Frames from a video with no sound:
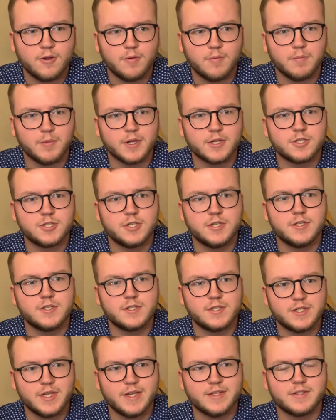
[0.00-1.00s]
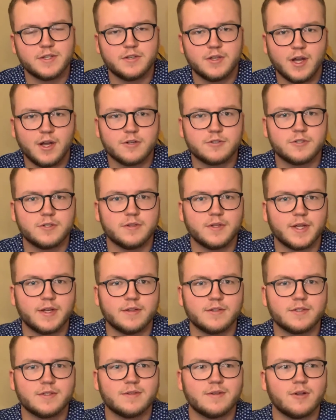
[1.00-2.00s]
but she says a doctrine that
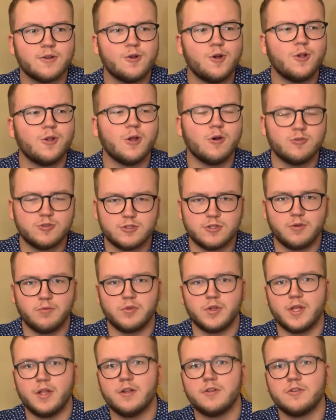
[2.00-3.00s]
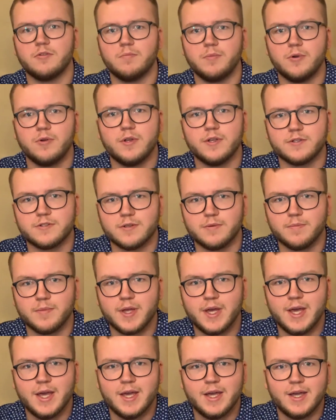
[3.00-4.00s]
is closely related to Buddhism,
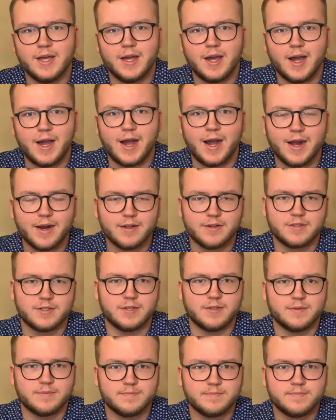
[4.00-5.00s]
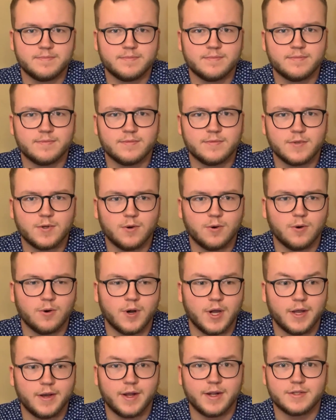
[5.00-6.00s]
anatta,
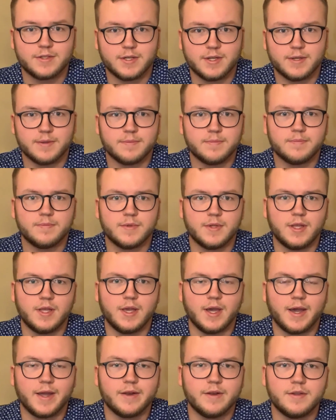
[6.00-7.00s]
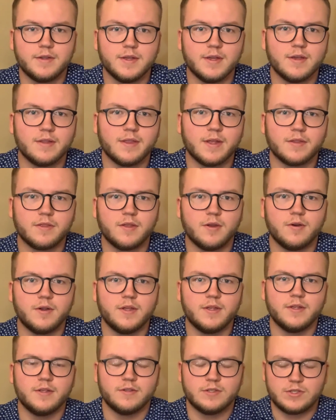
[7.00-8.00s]
or anatta, the idea that there
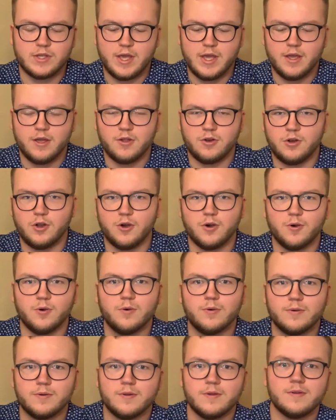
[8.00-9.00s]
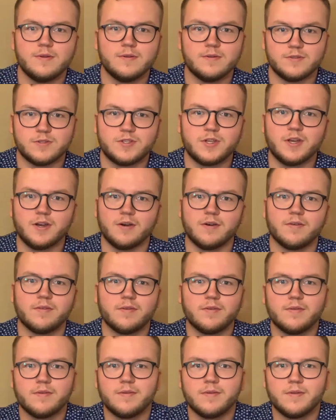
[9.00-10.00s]
is no
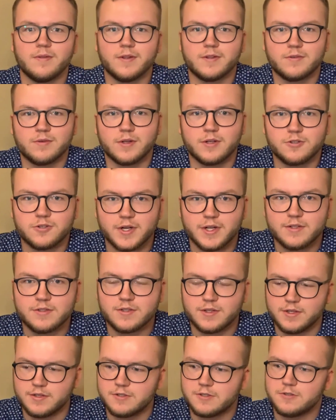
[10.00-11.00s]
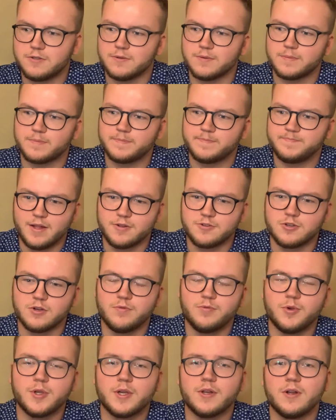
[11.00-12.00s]
self. That's what it translates to. And so
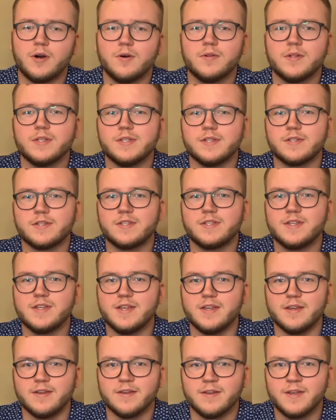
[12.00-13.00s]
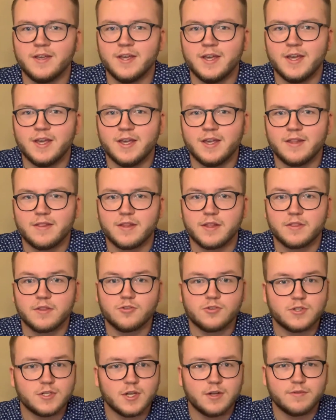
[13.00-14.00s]
if we could only see that the
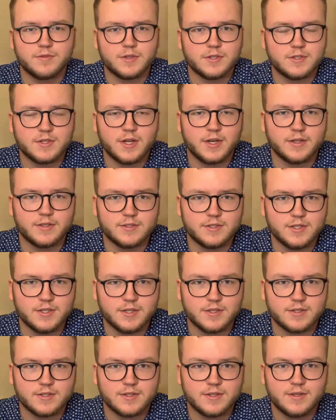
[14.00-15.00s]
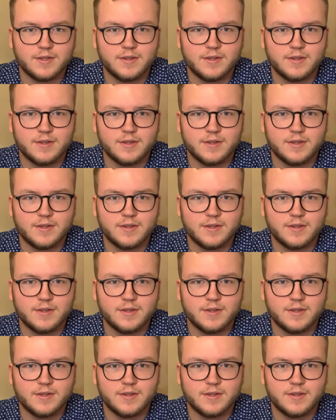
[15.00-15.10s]
self does not exist,